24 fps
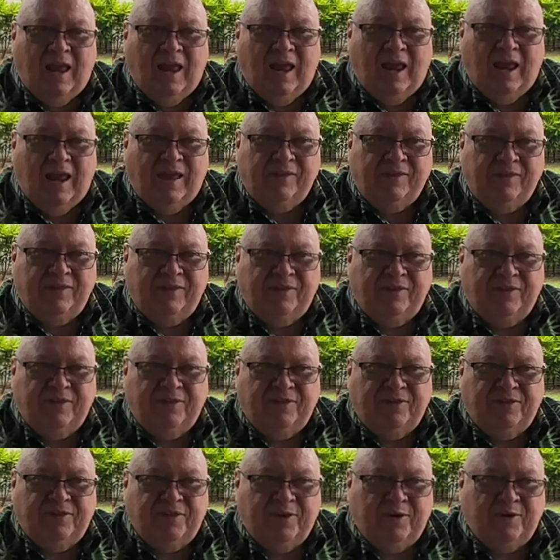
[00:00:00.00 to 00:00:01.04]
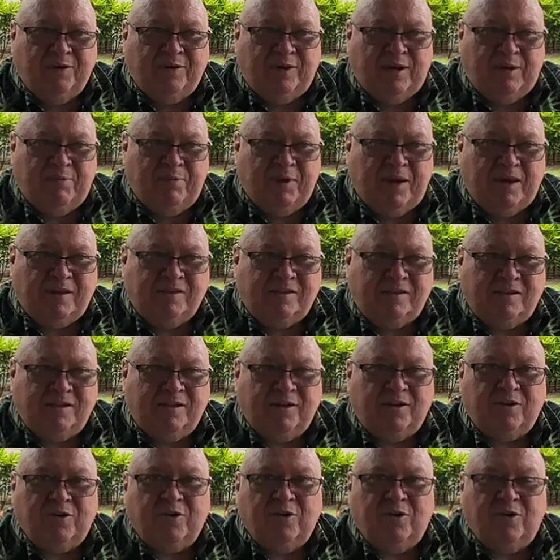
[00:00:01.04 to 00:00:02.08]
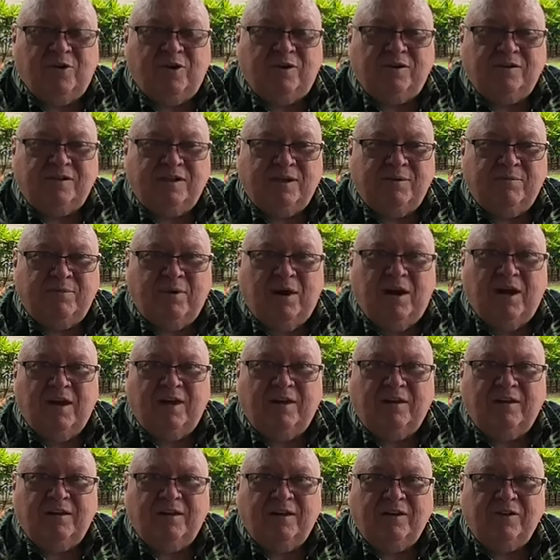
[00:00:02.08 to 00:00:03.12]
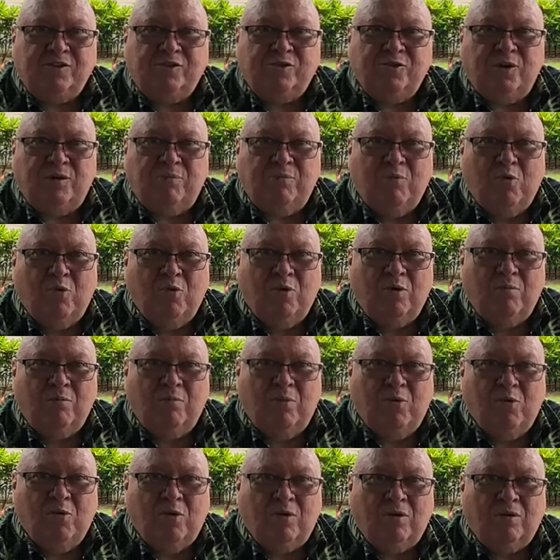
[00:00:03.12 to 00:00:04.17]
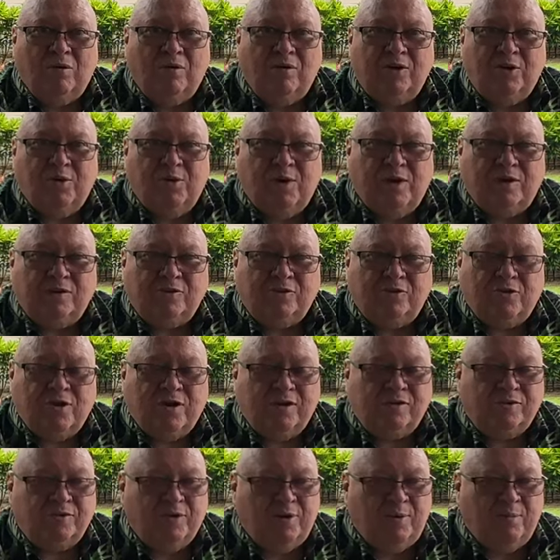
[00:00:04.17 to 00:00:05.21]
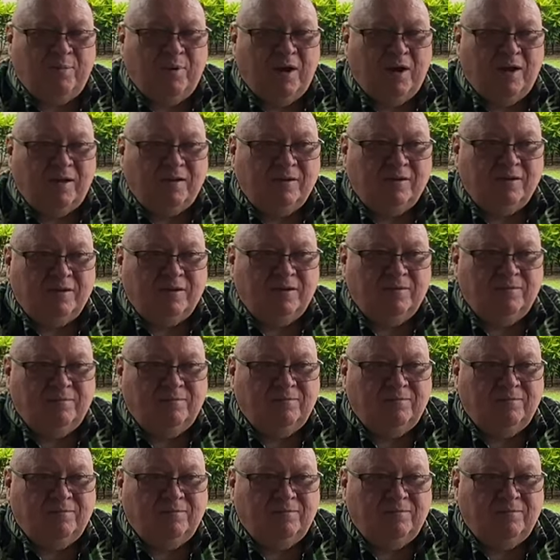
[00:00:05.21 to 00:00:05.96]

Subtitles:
And they're debasing the currency by issuing more and more U.S. Treasury bonds.